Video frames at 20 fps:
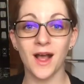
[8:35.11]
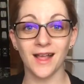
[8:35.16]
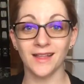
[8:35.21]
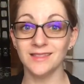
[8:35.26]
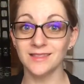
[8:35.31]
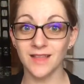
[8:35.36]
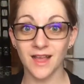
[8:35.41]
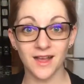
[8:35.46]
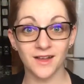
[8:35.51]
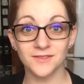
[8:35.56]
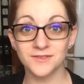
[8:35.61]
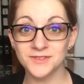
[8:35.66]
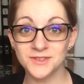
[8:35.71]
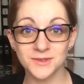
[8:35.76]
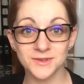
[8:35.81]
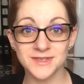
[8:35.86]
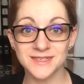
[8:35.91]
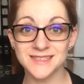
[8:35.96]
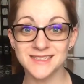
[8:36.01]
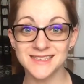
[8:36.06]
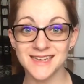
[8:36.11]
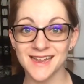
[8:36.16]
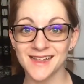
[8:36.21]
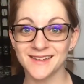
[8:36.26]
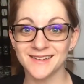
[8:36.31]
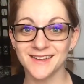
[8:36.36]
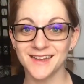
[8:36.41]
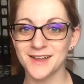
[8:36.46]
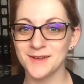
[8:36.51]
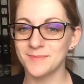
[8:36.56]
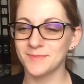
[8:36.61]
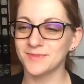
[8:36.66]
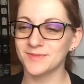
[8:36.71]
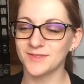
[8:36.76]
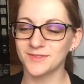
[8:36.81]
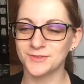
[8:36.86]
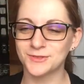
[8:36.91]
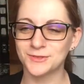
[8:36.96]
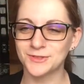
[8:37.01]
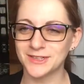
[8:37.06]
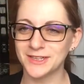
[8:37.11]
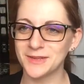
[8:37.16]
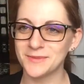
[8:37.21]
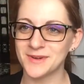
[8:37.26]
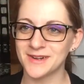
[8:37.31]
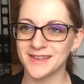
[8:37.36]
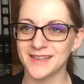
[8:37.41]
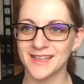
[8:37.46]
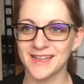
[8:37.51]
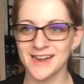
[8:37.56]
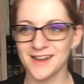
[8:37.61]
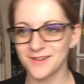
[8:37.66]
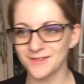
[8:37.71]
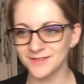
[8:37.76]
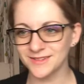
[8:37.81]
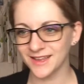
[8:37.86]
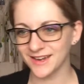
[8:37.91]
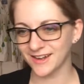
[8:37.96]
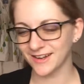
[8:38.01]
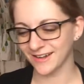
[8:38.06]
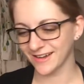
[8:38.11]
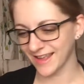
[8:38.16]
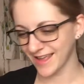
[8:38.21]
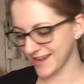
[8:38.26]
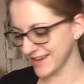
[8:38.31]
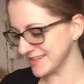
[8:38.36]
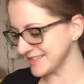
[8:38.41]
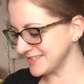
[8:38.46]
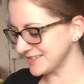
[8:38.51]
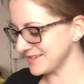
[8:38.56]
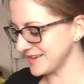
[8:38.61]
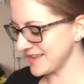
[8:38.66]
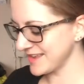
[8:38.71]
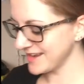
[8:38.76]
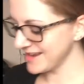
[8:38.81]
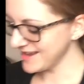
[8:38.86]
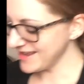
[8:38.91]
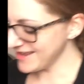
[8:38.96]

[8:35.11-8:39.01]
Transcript: I love doing stand-up. Really want to get out there again and do it.